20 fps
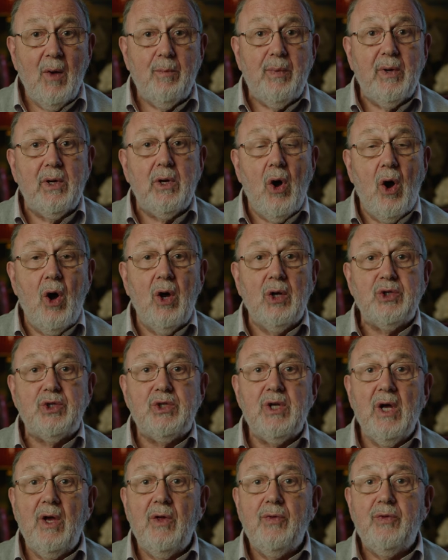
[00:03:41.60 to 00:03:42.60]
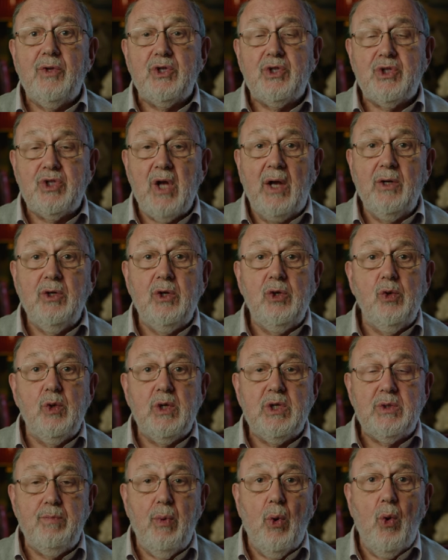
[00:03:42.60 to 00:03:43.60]
because the son who
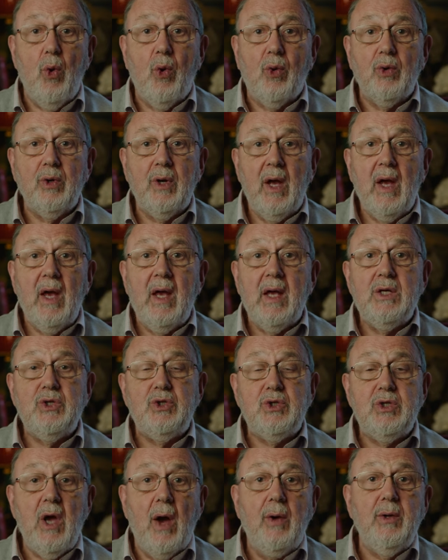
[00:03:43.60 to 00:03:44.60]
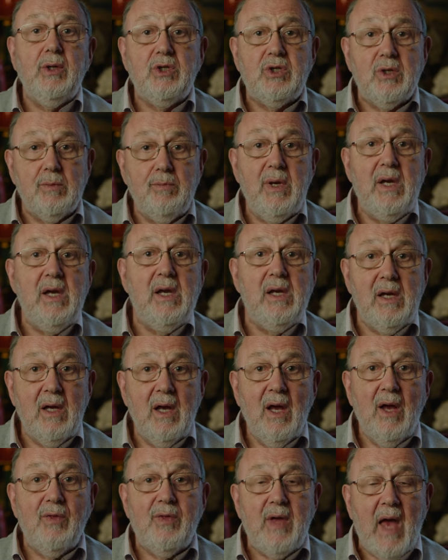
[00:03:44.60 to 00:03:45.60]
is born is going to be
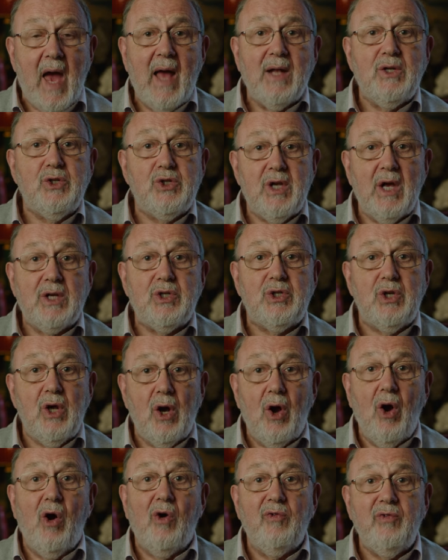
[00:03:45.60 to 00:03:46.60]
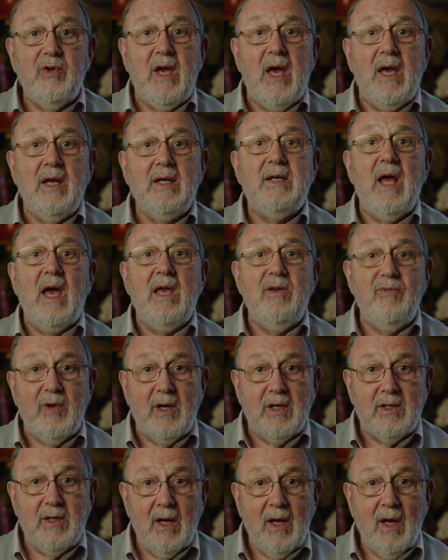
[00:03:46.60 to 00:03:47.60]
the ancestor of King
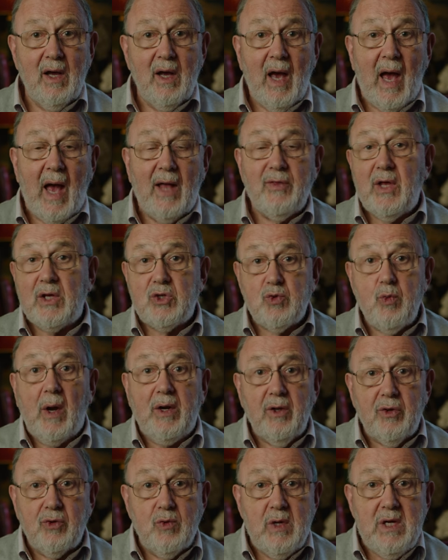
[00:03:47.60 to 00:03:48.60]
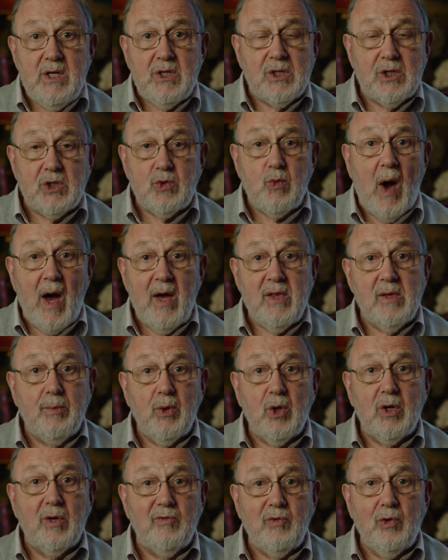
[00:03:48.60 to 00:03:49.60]
David. And that's one of the reasons why the
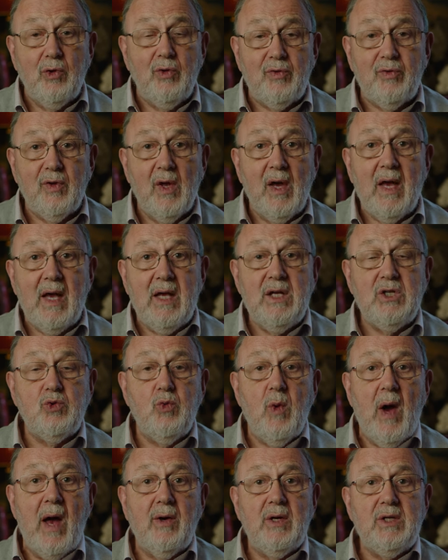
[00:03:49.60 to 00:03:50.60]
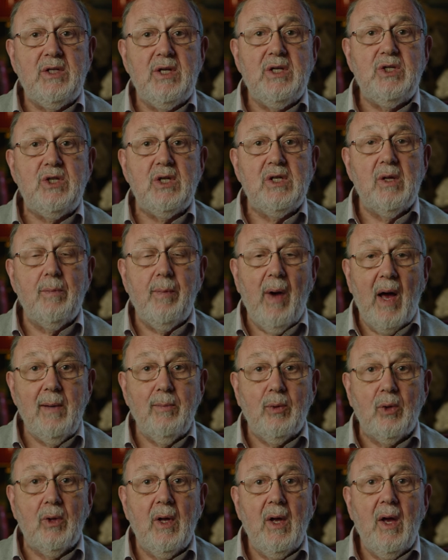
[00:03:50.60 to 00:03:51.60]
book of Ruth is where it is in the
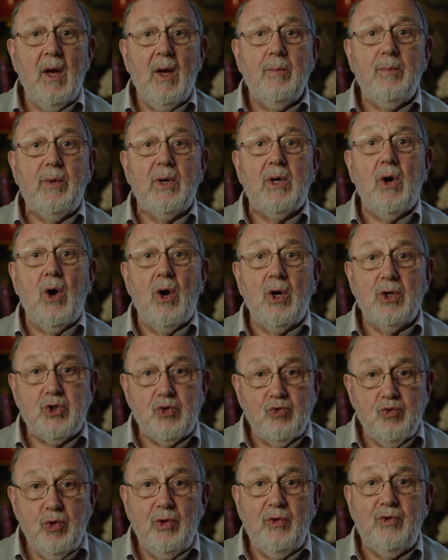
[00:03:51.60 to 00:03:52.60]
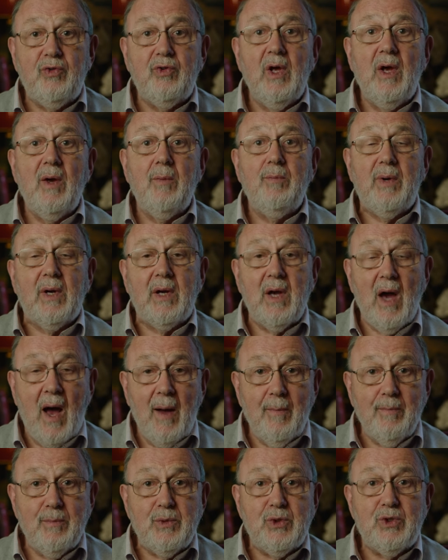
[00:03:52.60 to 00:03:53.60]
Bible, because Ruth
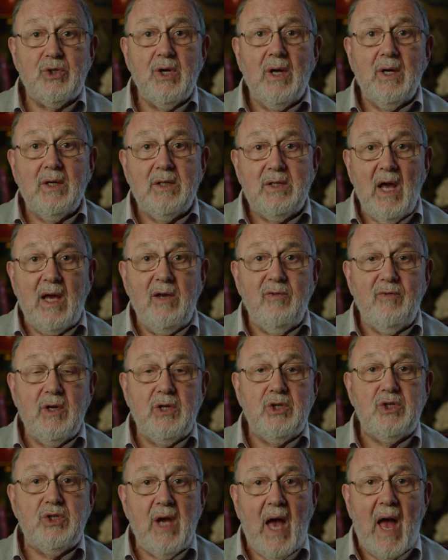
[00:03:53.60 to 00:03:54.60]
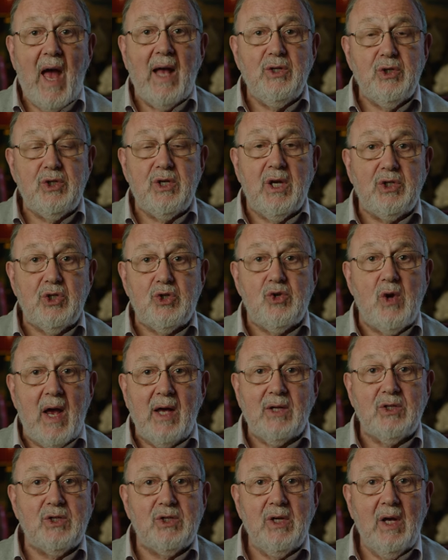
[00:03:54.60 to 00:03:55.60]
becomes David's
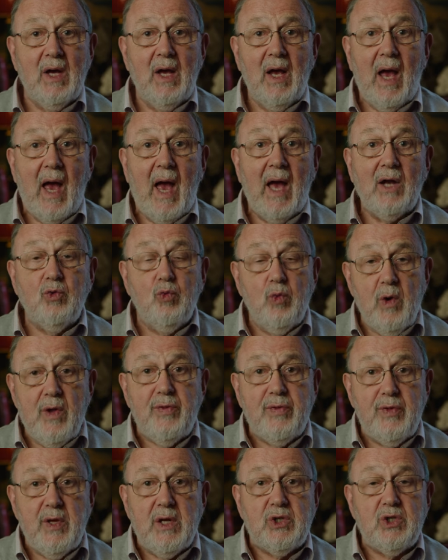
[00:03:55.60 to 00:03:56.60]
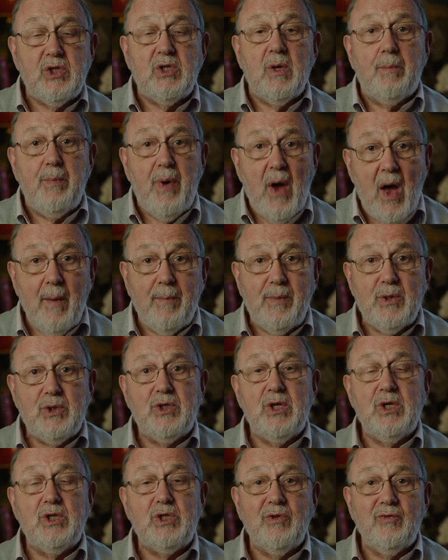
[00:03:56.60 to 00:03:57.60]
ancestress. And with this, the
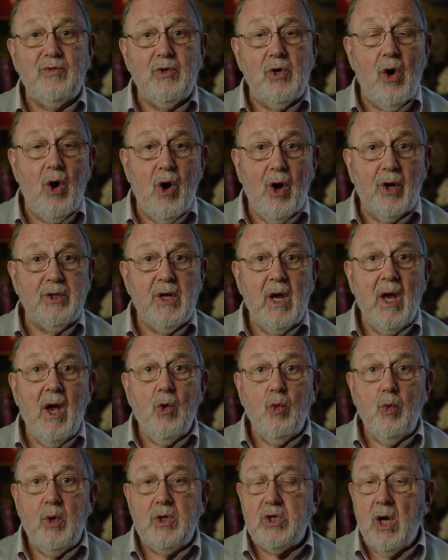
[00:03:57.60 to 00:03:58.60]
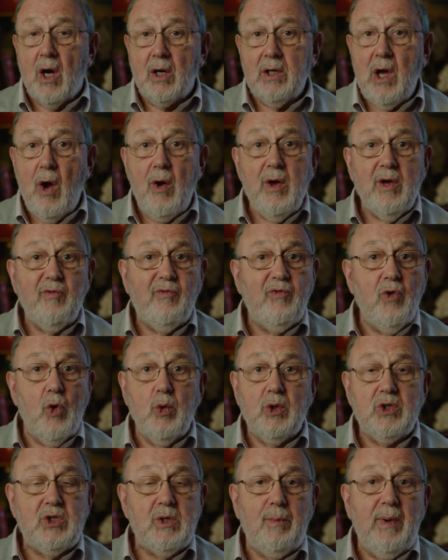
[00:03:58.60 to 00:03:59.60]
purposes of God, which are going
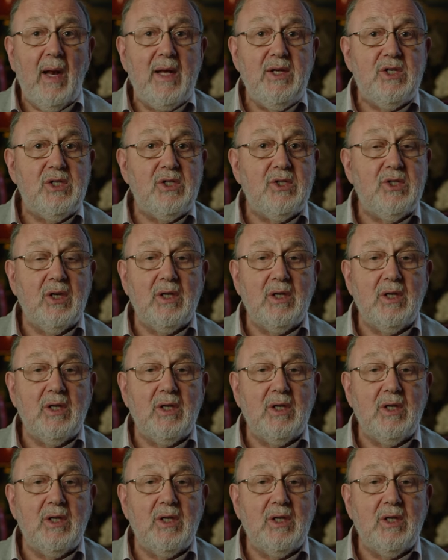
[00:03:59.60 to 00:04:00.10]
forward to places